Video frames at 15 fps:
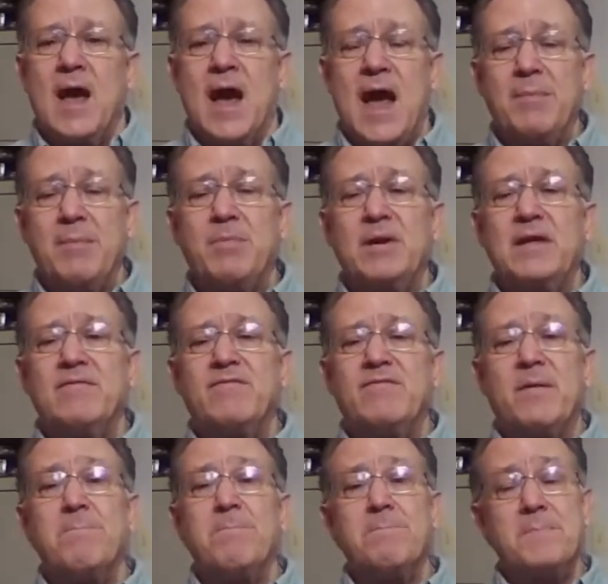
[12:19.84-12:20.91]
I believe
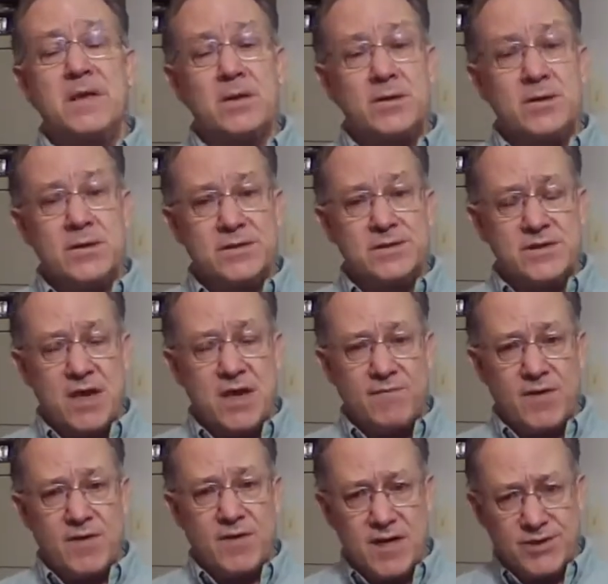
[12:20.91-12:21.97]
the millions
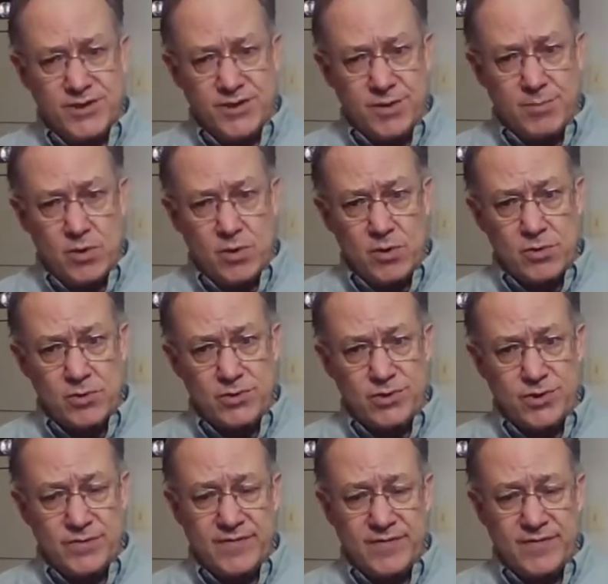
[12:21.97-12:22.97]
of customers